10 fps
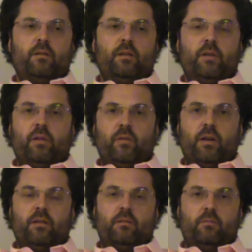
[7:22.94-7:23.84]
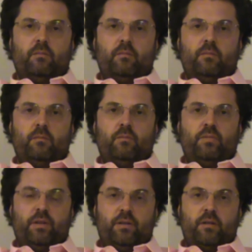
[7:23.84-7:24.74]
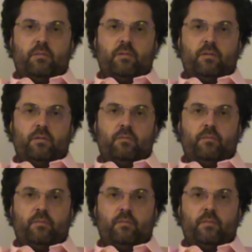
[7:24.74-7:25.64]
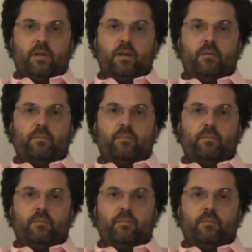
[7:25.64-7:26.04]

level 1 precepts. Okay?